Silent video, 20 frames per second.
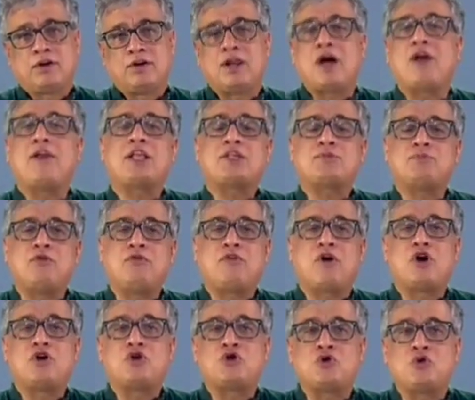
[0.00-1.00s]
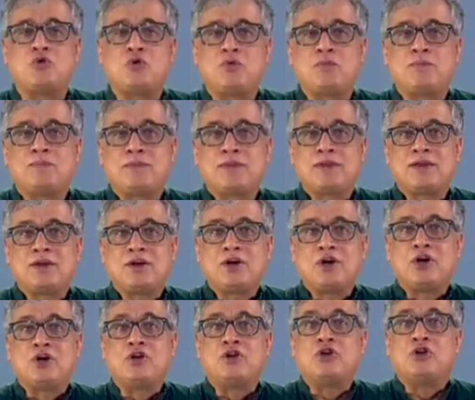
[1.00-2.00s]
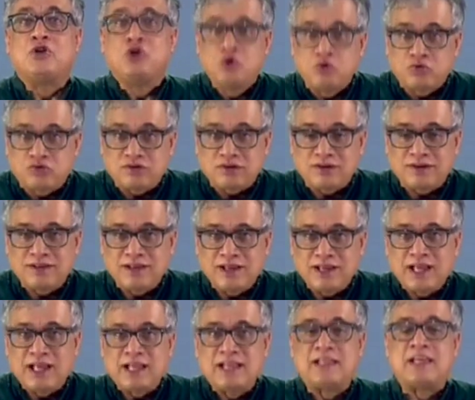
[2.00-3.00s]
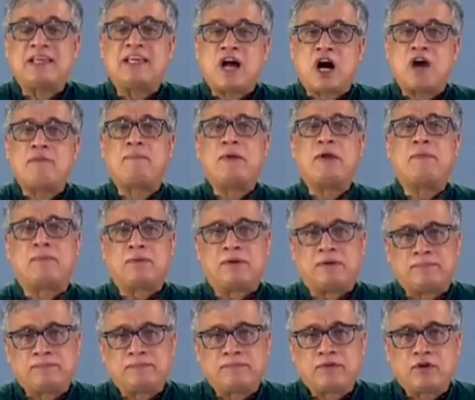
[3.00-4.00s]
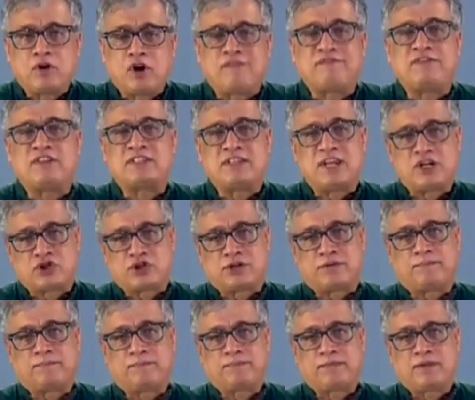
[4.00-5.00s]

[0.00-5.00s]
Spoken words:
Now let's move on to youth, the young people of this nation.